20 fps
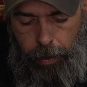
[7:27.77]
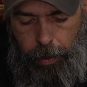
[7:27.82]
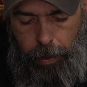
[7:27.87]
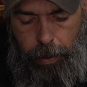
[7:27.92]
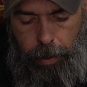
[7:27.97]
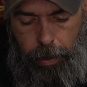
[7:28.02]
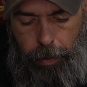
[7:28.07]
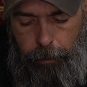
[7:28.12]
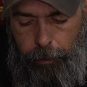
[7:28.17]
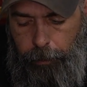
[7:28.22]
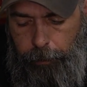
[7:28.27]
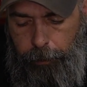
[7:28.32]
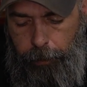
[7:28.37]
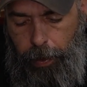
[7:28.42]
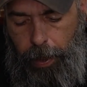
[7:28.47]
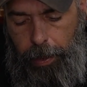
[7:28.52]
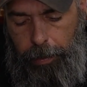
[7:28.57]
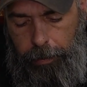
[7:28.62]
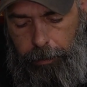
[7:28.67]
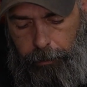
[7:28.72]
when we were
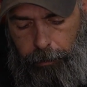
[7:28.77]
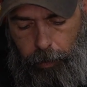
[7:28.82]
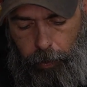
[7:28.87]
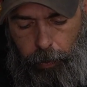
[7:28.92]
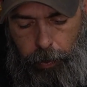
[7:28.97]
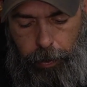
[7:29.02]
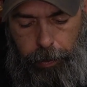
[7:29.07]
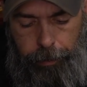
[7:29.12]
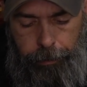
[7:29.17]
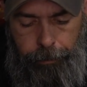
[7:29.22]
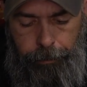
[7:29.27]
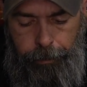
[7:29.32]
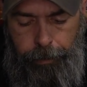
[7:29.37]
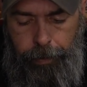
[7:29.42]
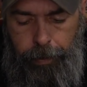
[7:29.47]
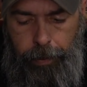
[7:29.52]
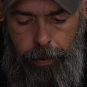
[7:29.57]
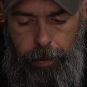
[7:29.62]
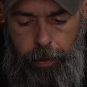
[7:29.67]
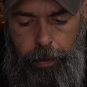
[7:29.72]
active duty,
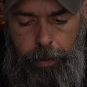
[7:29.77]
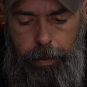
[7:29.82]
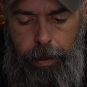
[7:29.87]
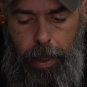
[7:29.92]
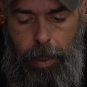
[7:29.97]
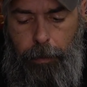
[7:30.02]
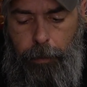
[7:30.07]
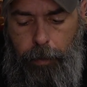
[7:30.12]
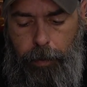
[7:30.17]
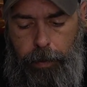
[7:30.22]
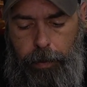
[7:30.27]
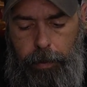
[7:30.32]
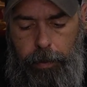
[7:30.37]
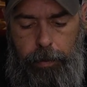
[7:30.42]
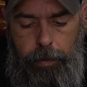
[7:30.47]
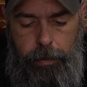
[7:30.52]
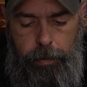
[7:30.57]
they would